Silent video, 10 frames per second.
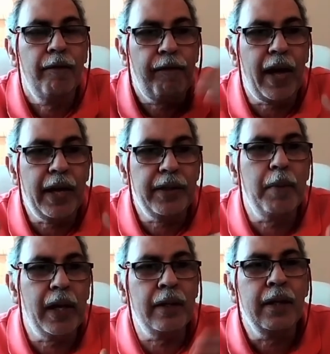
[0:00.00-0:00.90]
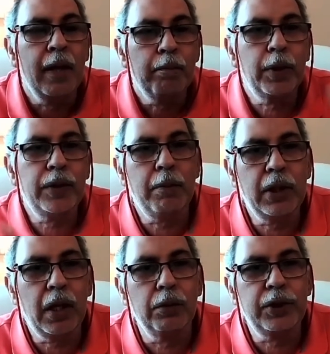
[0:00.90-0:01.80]
fly them in, put them in
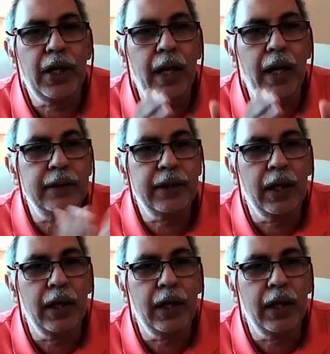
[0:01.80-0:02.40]
a hotel and say,